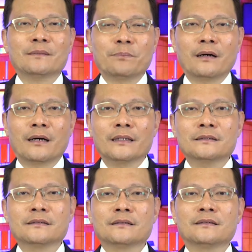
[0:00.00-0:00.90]

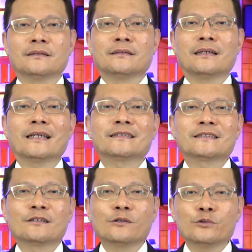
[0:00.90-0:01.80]
apart
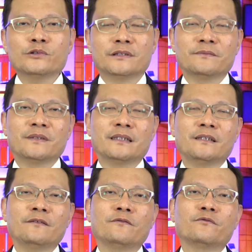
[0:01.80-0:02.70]

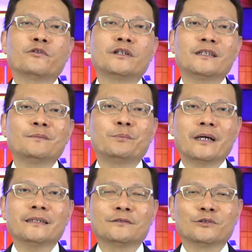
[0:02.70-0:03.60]
exclusively for her
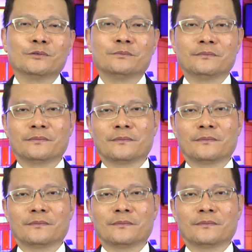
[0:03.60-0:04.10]
bridegroom.